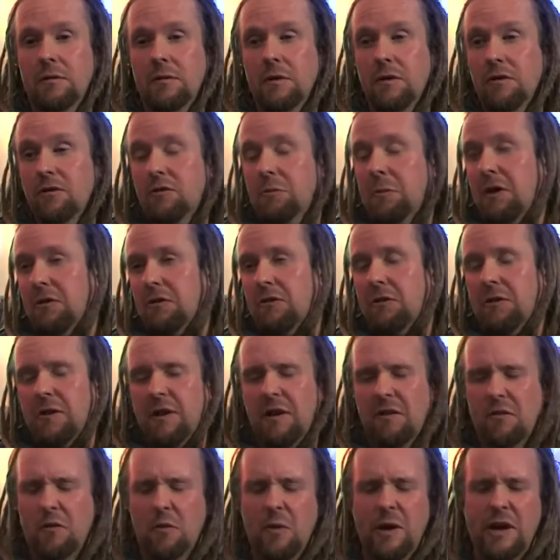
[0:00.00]
when I spoke to her
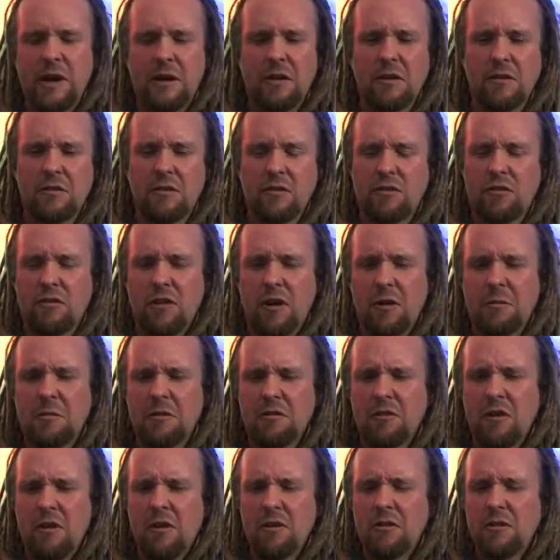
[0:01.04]
the other week, I
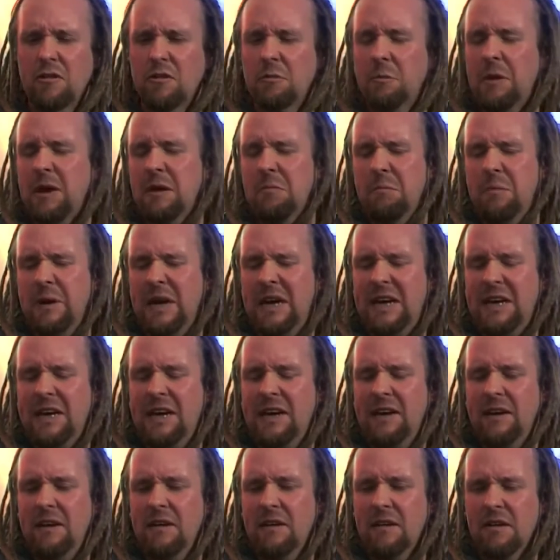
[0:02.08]
described her eyes as being
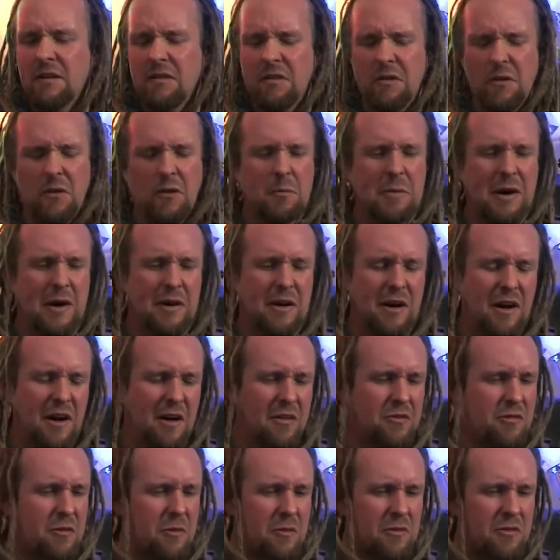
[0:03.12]
beady. And I thought yes, about
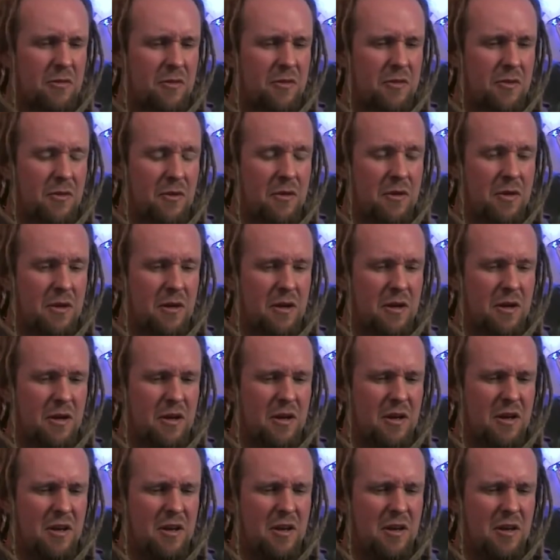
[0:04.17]
it afterwards. Did, yeah. I thought,
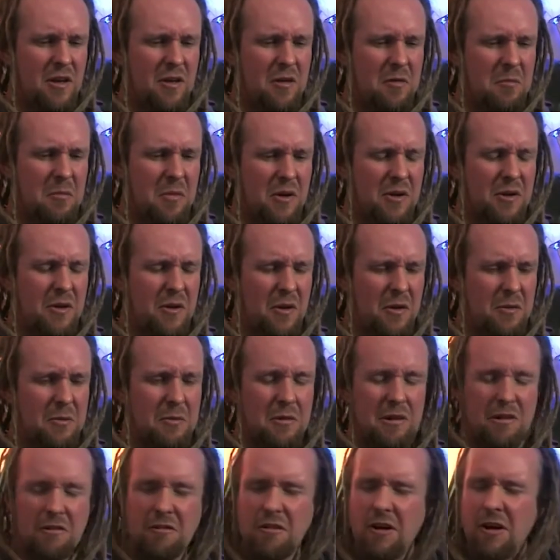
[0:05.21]
oh my God,
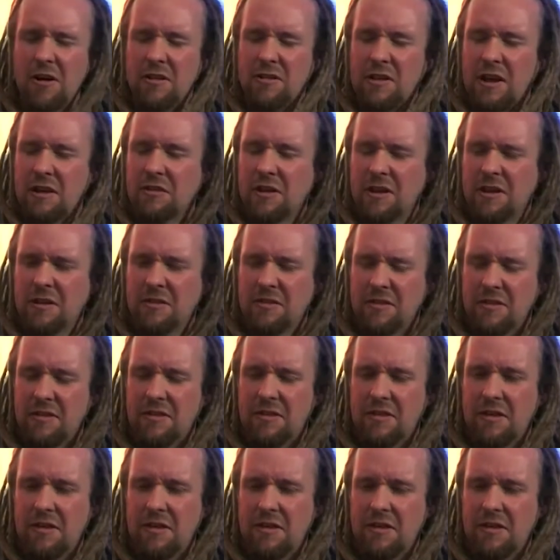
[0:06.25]
were her eyes actually a